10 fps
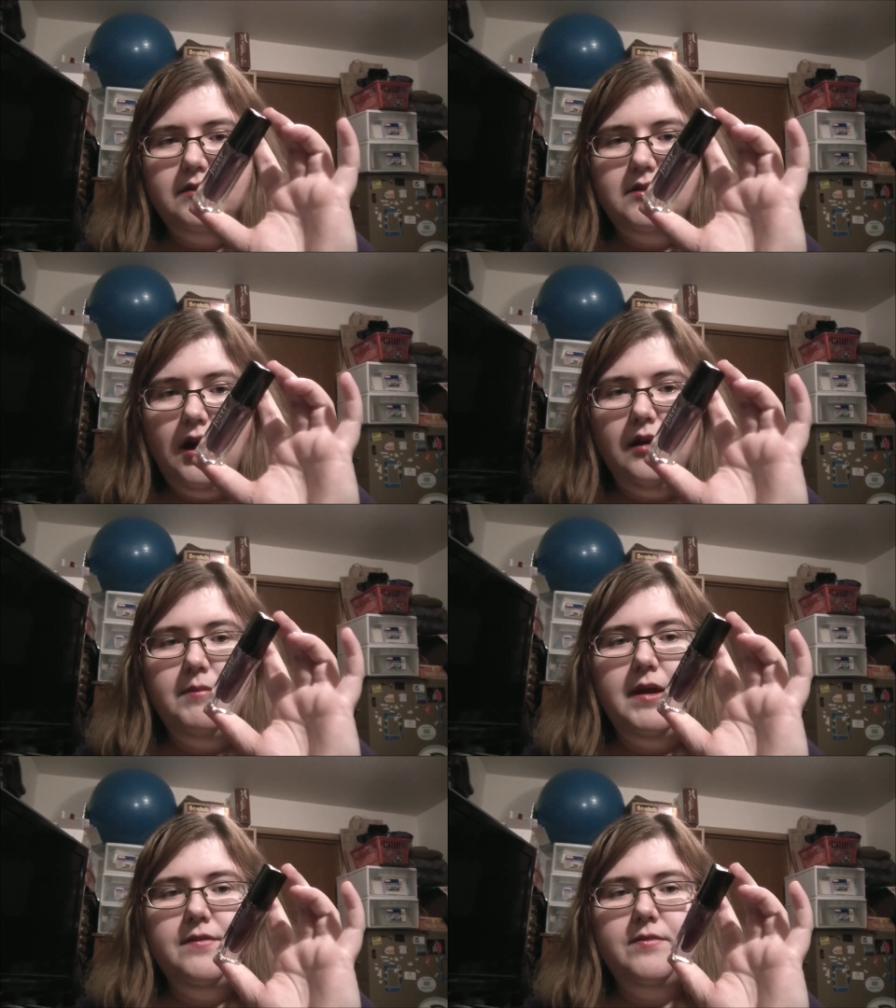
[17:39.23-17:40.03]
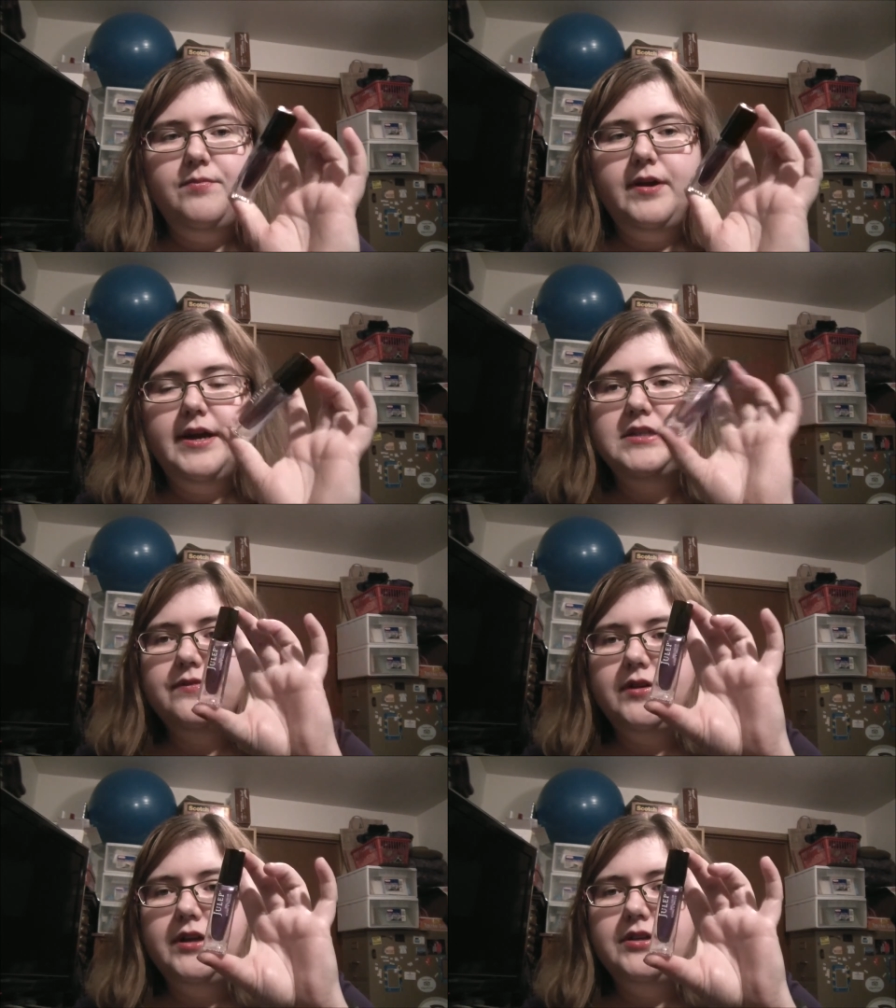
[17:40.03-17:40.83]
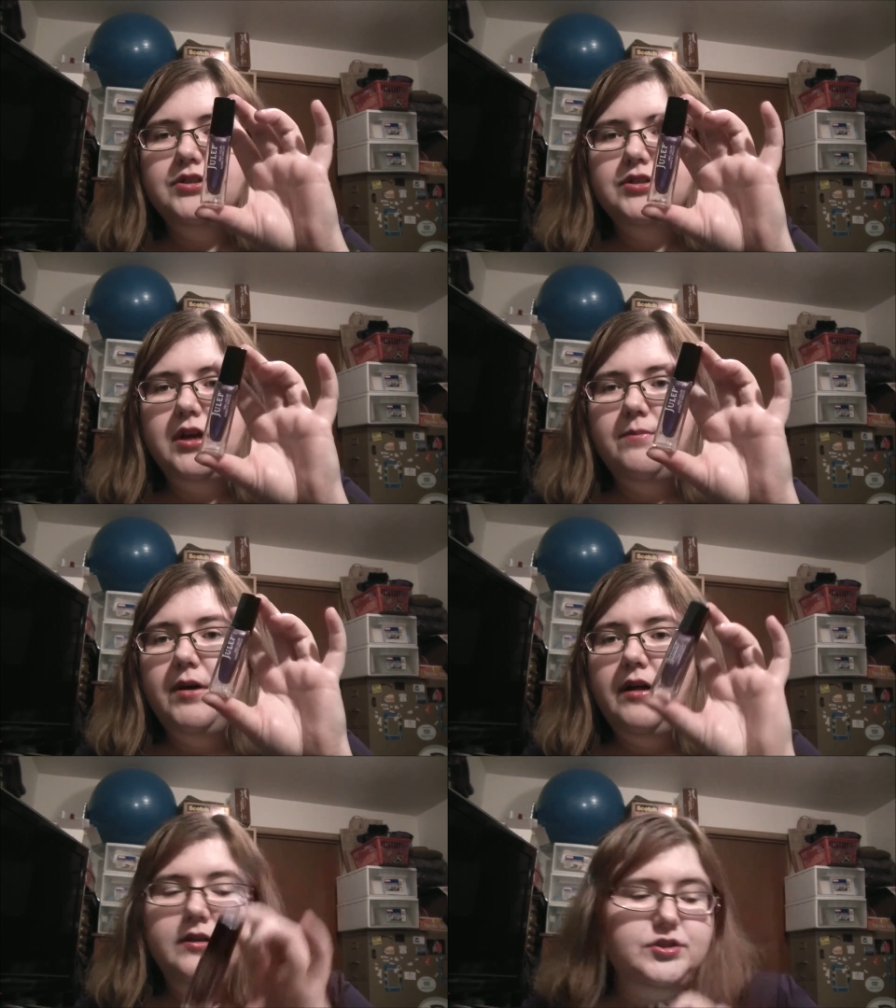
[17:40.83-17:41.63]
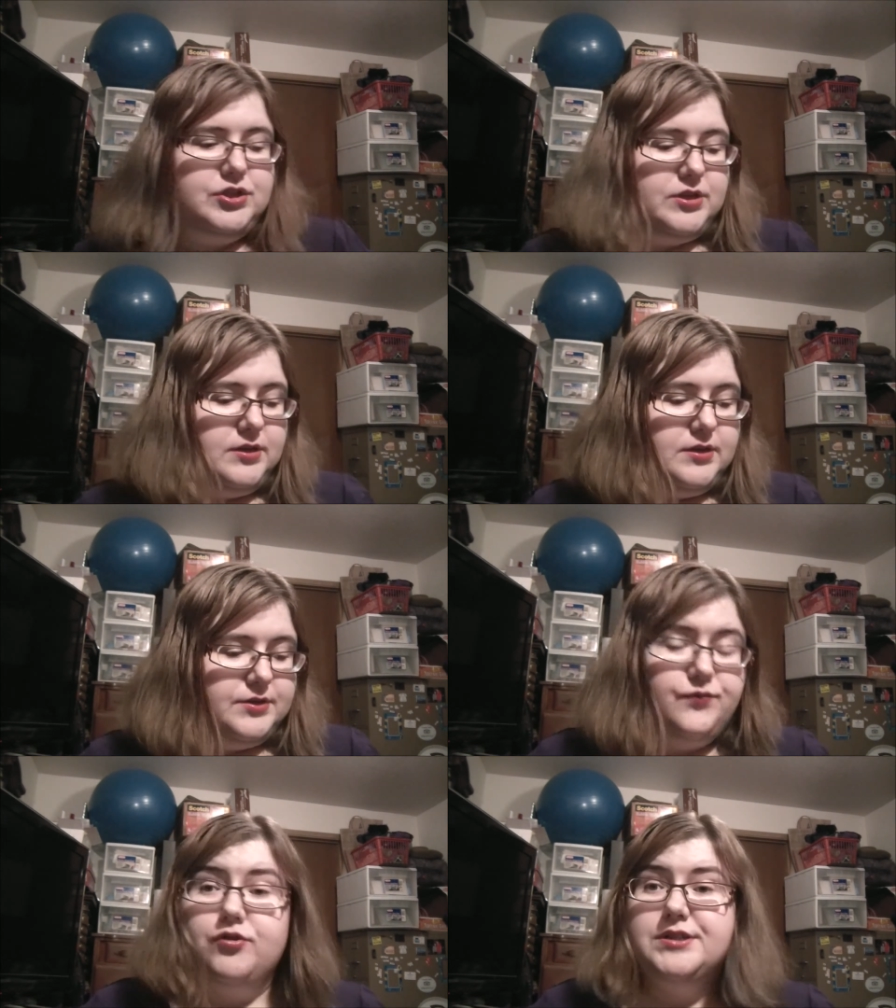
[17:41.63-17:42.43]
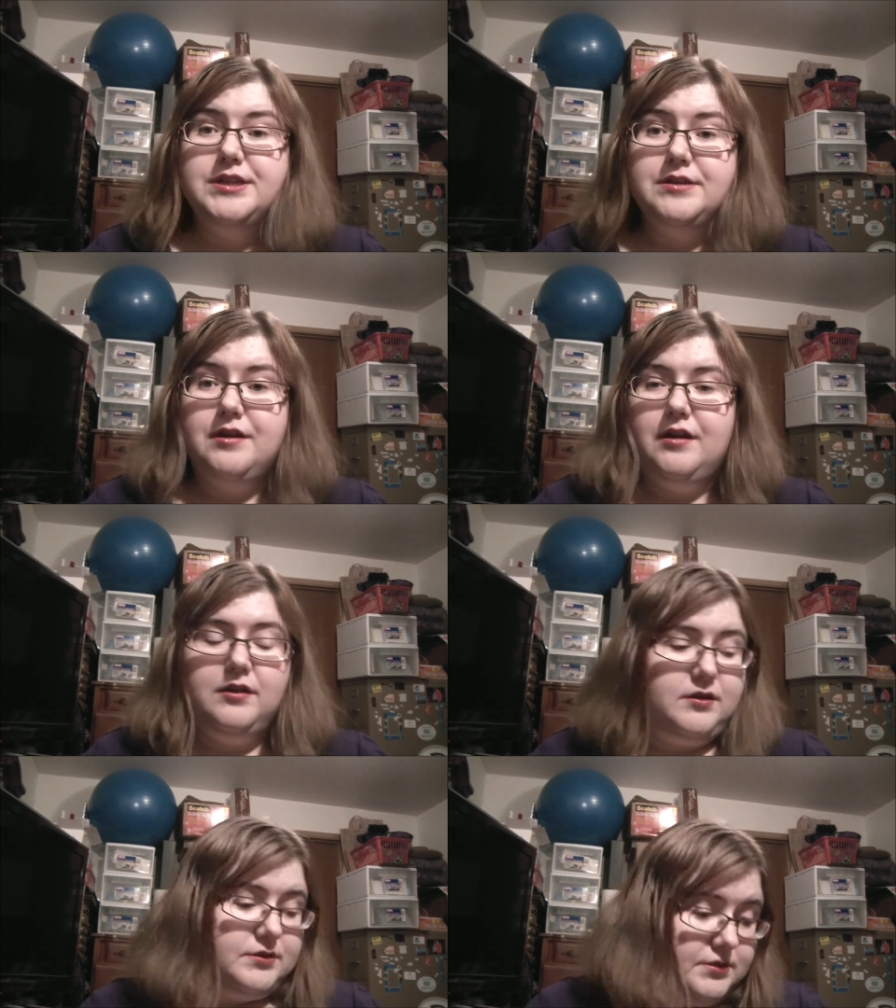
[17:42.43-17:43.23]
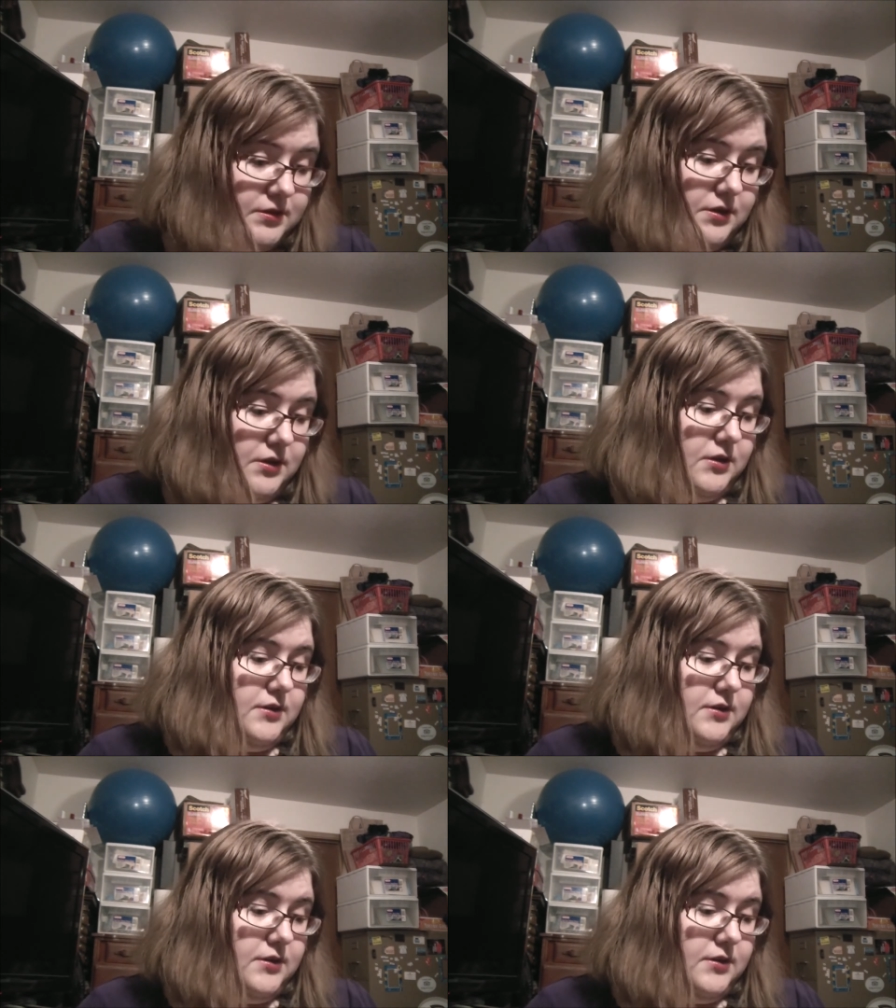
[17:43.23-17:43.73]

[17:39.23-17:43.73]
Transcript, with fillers: non-Maven price for each nail polish is $14.